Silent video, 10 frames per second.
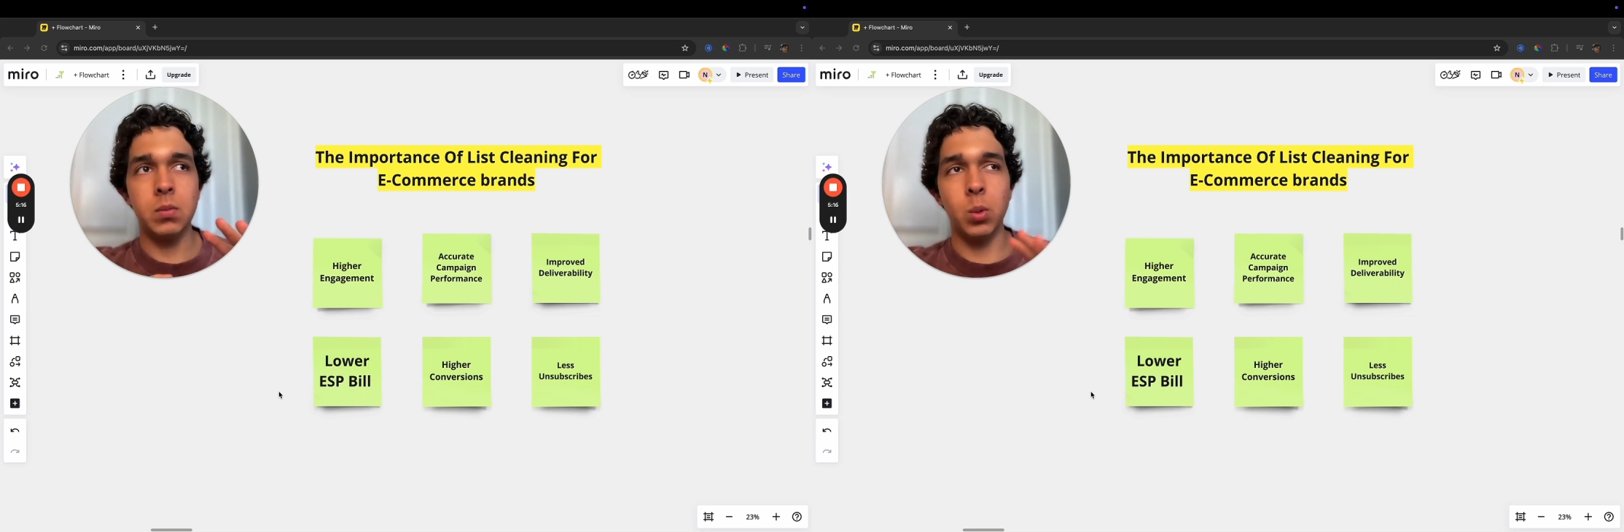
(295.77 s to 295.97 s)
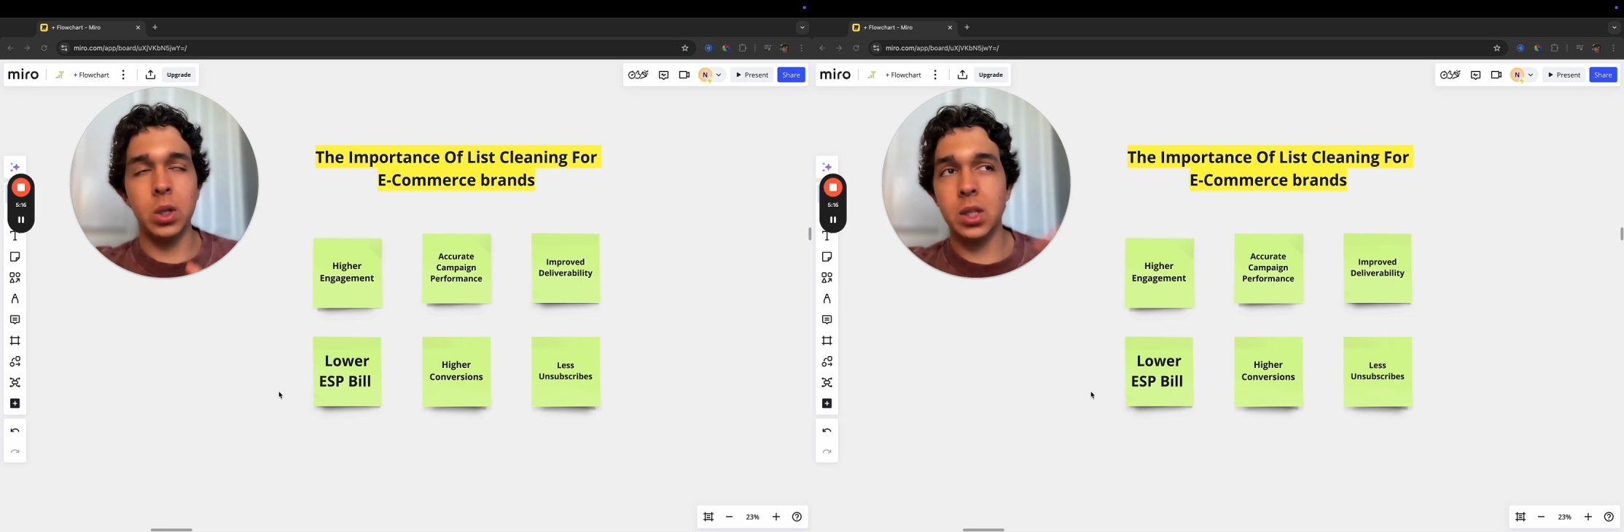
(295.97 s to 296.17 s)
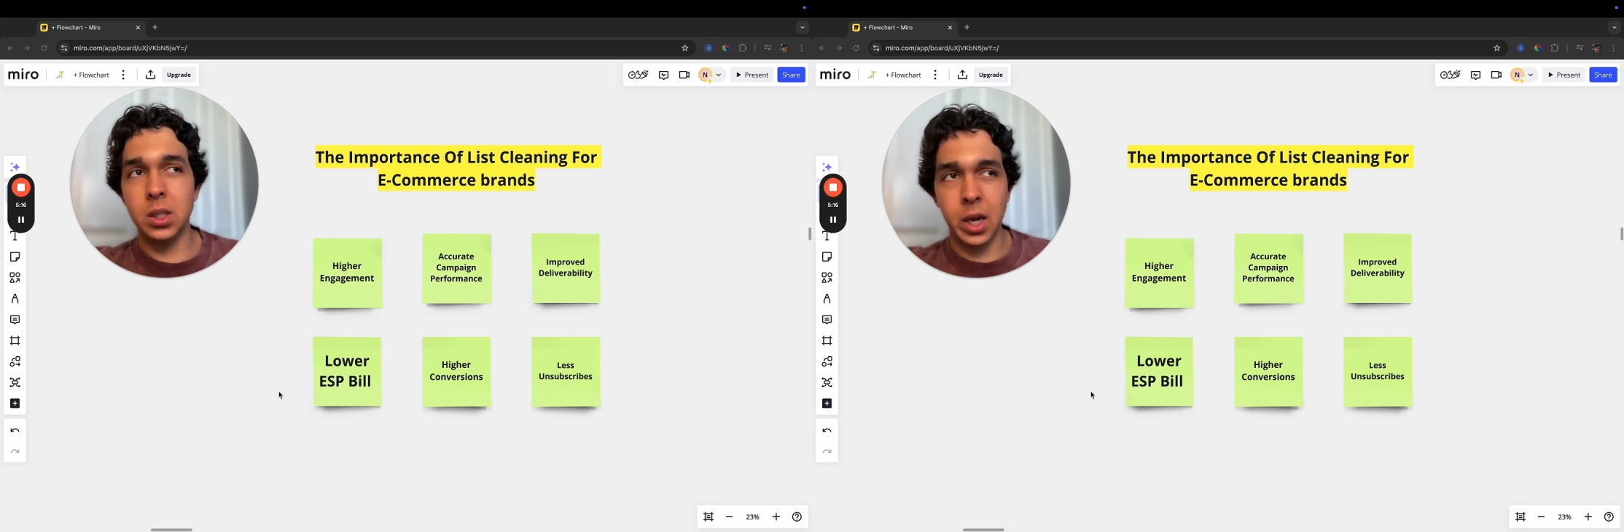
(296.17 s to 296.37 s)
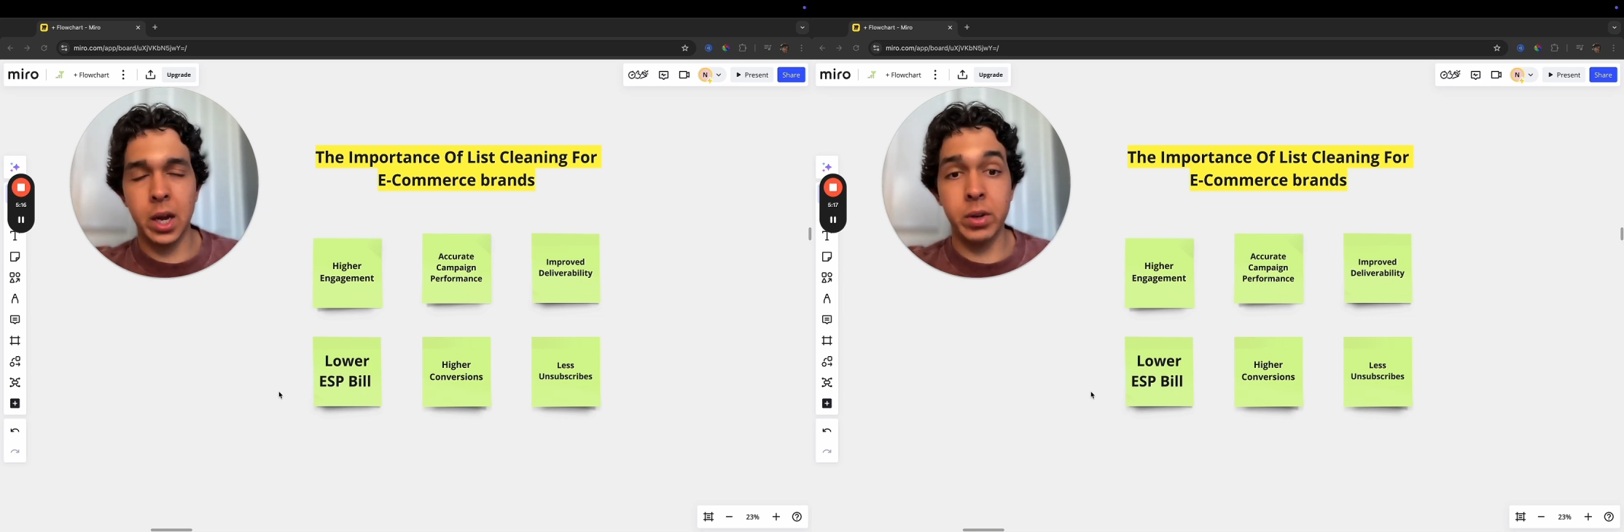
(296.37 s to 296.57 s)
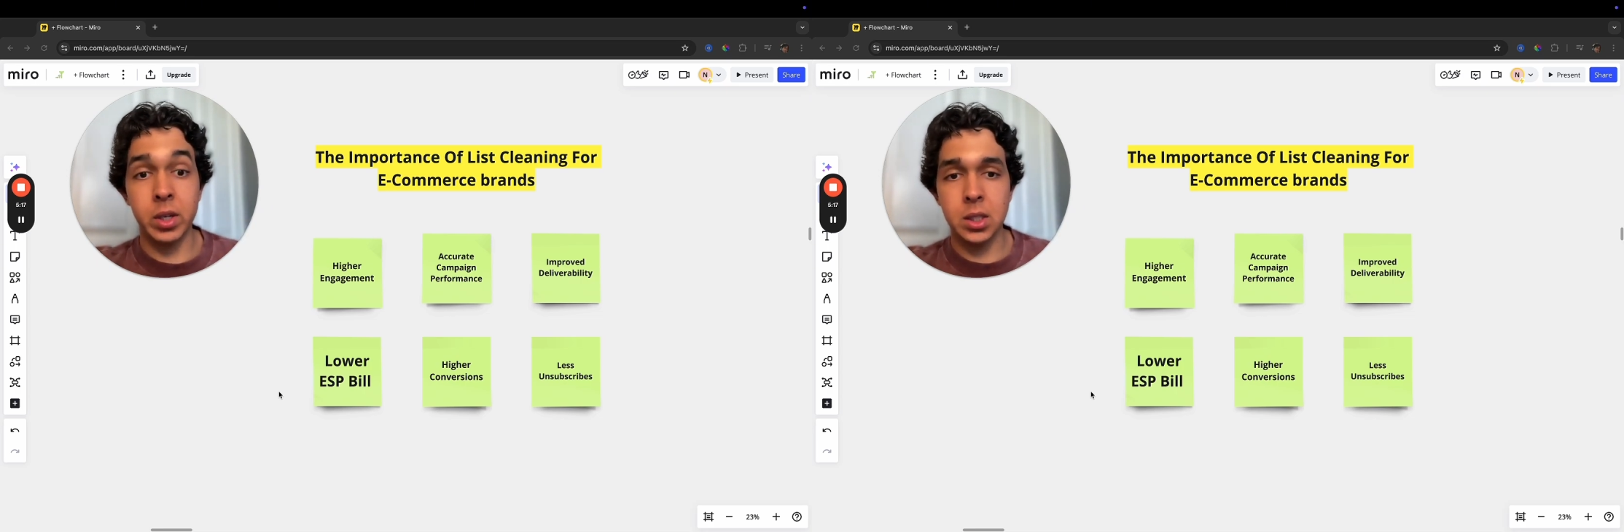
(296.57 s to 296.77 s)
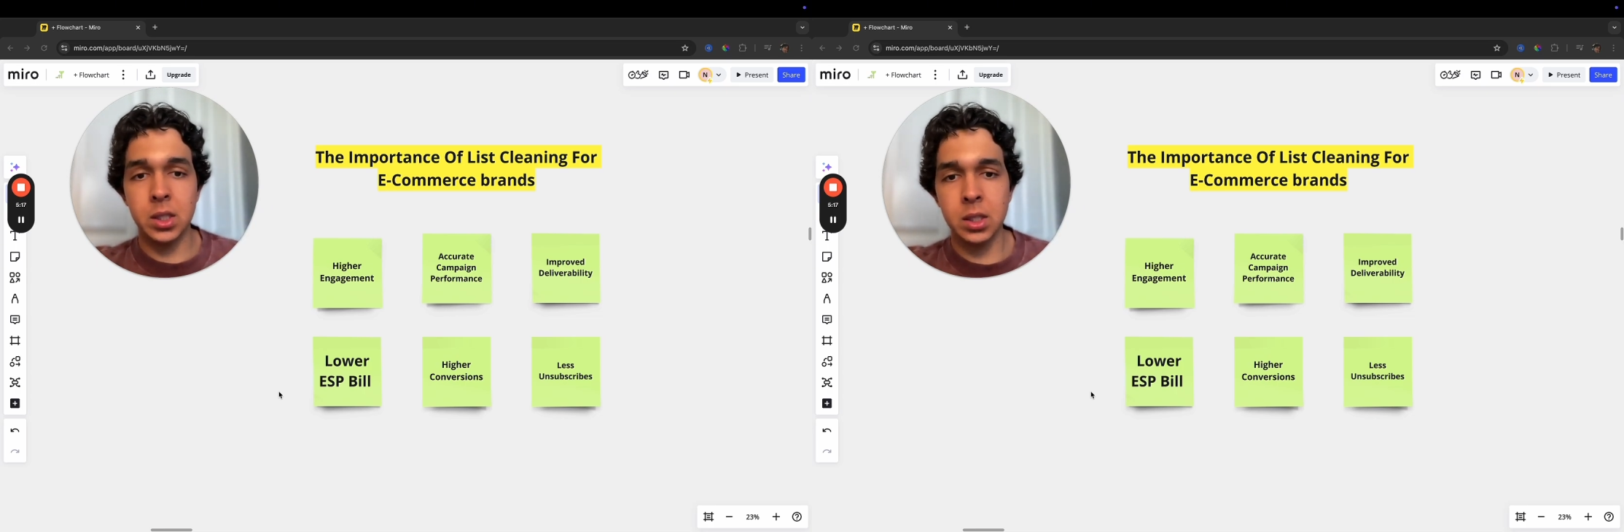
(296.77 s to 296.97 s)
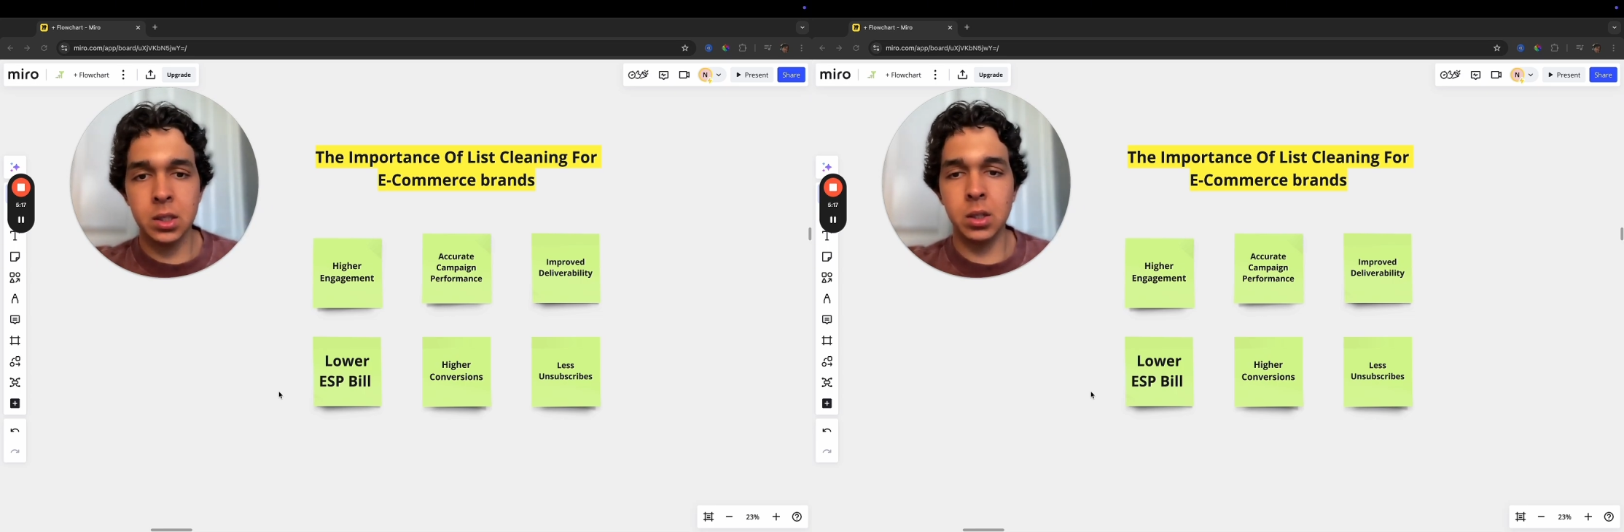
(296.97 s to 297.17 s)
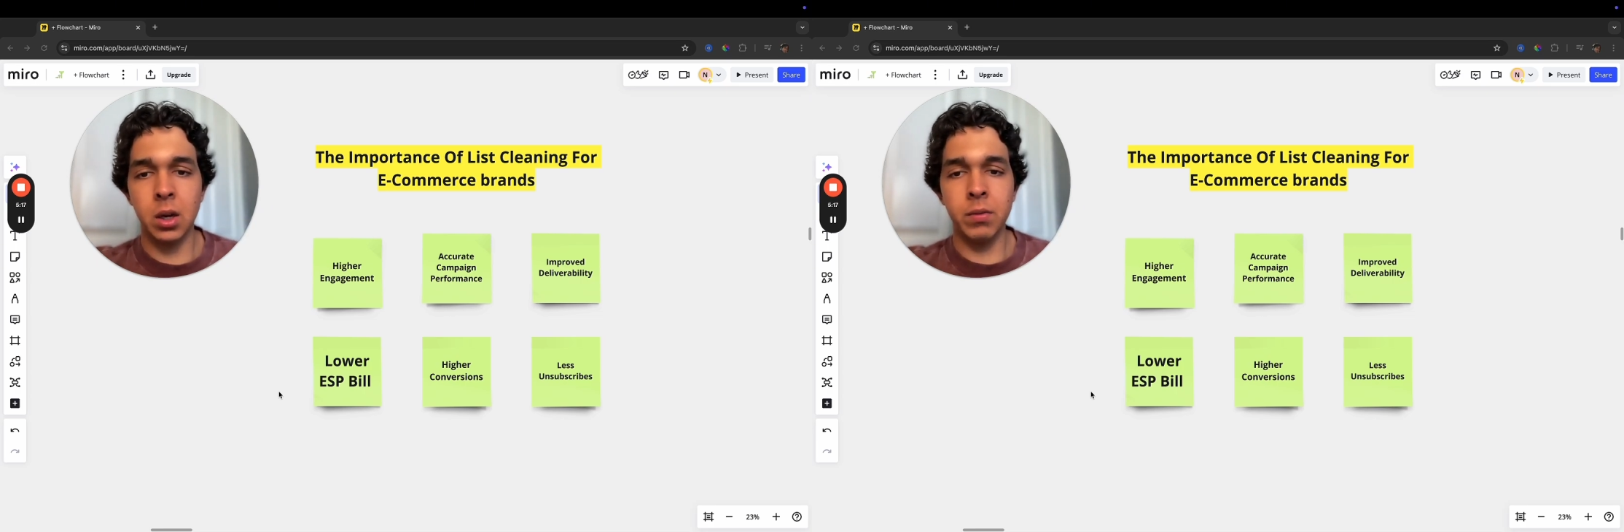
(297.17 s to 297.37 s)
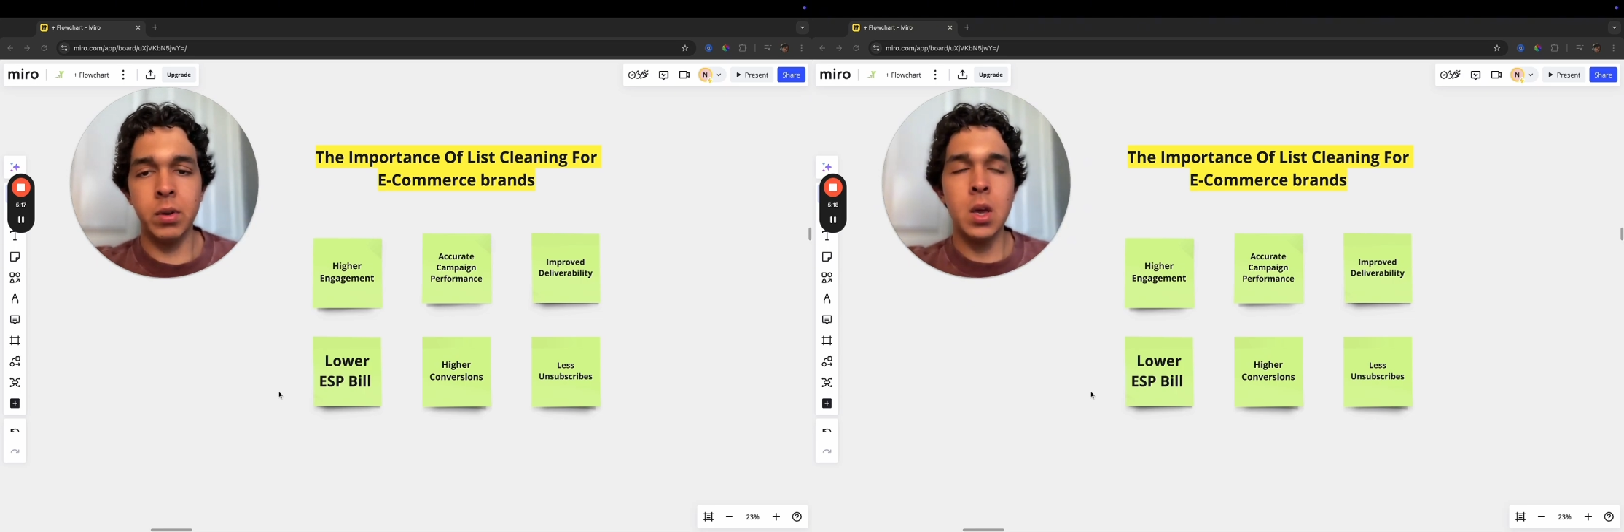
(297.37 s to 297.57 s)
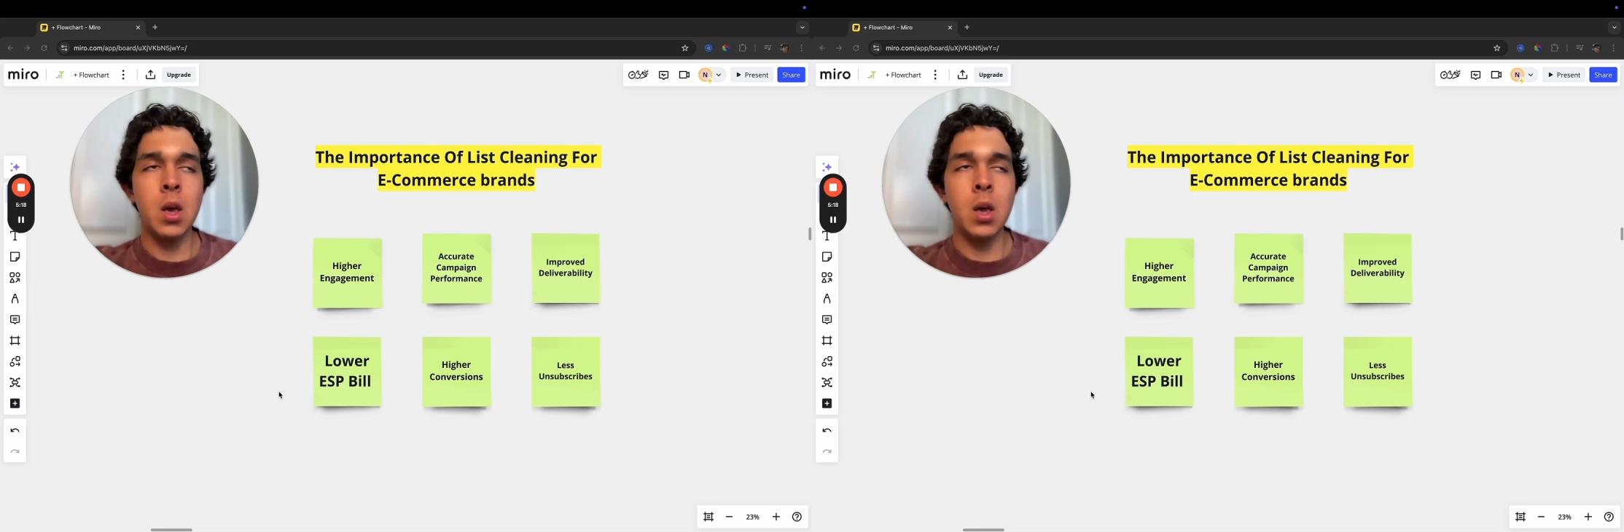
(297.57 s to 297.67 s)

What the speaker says: what this kind of consists of